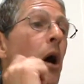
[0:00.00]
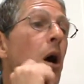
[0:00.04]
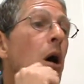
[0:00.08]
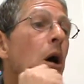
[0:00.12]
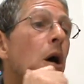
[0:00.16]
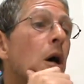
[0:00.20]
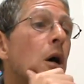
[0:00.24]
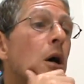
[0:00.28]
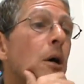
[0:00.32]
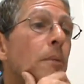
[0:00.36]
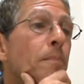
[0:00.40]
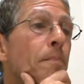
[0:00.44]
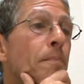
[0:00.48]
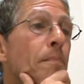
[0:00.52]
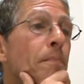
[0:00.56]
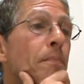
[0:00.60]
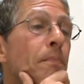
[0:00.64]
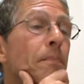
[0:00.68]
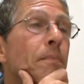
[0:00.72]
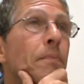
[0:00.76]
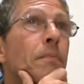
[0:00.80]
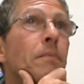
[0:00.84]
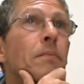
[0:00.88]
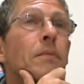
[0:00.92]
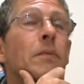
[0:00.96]

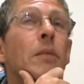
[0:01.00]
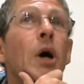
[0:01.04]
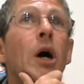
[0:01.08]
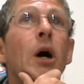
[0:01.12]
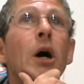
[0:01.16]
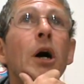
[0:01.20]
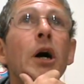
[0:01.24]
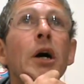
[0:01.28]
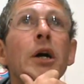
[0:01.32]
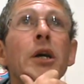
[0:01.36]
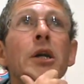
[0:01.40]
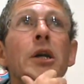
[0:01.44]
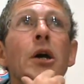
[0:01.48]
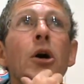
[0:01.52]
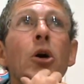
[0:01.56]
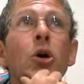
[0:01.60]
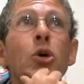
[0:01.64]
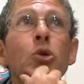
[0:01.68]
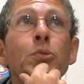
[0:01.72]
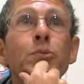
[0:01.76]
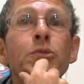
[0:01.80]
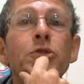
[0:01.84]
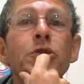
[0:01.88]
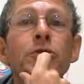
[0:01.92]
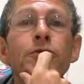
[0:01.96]
Um, I
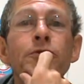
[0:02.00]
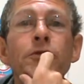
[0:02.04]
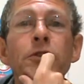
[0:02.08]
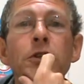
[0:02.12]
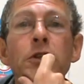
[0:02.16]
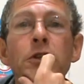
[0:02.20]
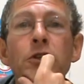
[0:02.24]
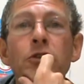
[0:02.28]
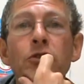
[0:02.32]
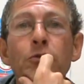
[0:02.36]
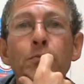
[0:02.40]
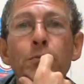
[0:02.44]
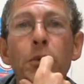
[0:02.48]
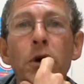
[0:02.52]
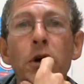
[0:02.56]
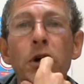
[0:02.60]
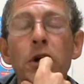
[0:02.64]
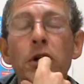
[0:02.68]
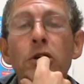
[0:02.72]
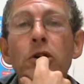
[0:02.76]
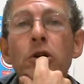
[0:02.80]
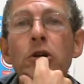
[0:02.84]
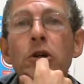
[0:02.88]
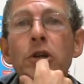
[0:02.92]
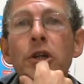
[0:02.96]
hope to finish
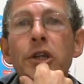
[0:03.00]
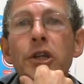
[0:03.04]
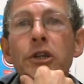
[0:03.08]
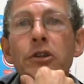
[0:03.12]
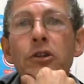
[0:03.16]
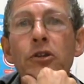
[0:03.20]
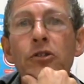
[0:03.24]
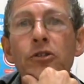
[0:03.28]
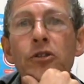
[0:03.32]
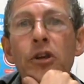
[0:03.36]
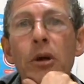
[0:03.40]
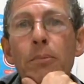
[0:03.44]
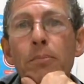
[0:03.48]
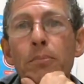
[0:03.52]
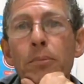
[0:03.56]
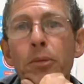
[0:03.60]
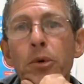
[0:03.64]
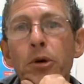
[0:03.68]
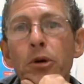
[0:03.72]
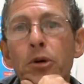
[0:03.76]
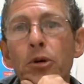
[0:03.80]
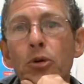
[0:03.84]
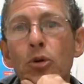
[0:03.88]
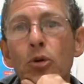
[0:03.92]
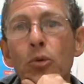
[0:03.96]
by early
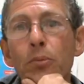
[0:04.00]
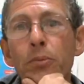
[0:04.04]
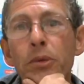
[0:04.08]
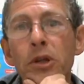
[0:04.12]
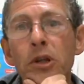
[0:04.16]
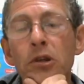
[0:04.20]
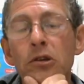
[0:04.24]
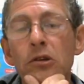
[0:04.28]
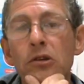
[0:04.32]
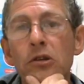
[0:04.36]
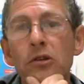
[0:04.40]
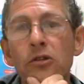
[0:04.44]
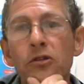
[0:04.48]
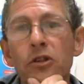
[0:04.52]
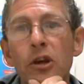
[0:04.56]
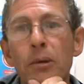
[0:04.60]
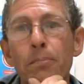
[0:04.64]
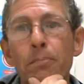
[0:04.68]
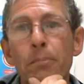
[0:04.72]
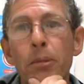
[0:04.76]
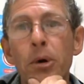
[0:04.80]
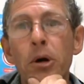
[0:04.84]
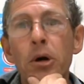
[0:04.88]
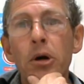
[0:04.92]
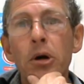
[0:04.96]
December or mid
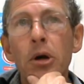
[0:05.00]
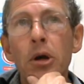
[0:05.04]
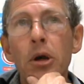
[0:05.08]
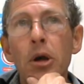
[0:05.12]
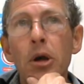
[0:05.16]
December.